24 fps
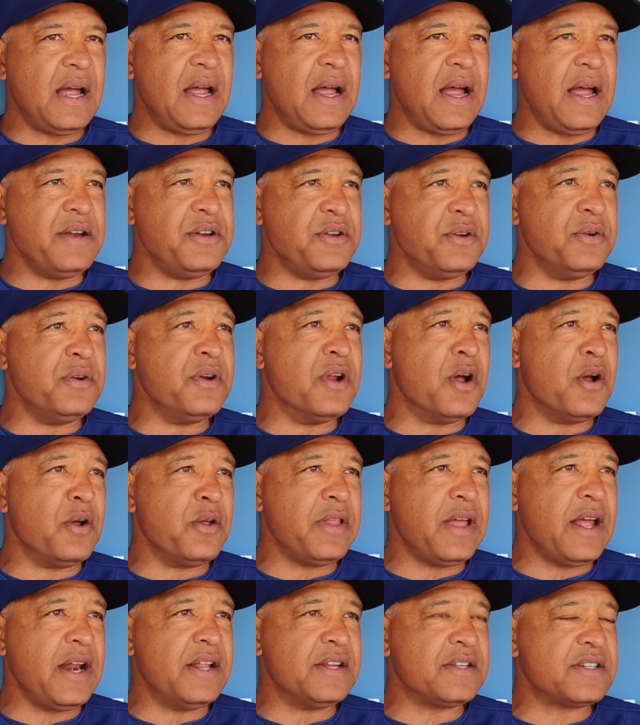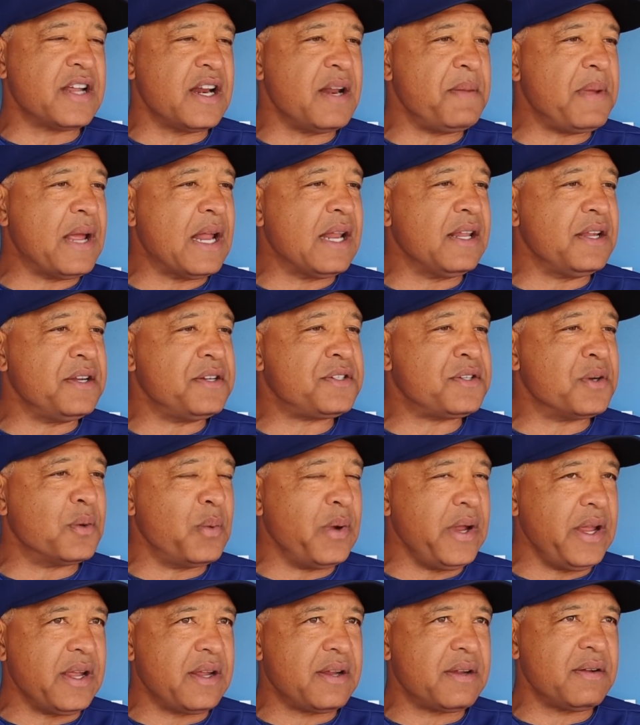I do know that it's gonna be at least a
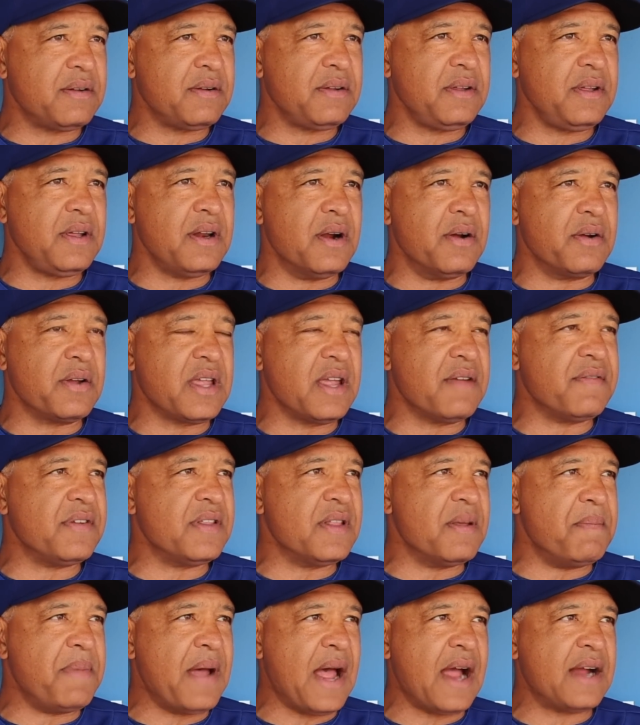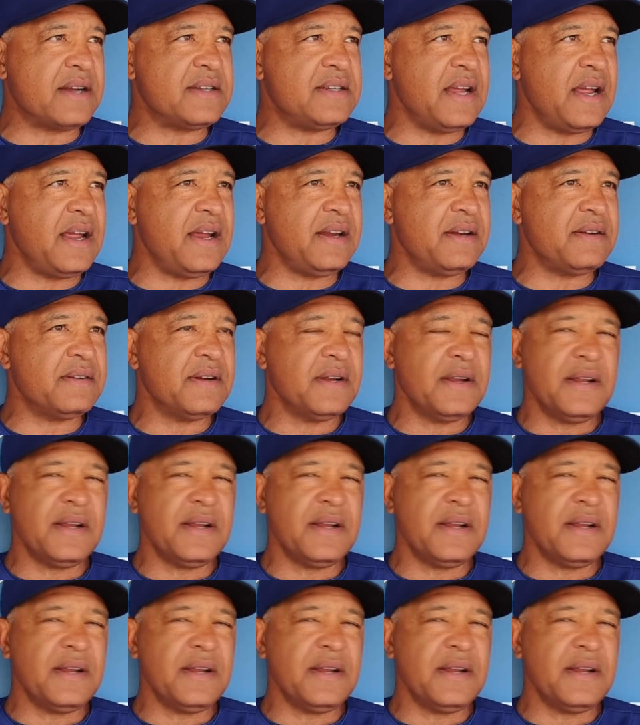week, you know, given the back date.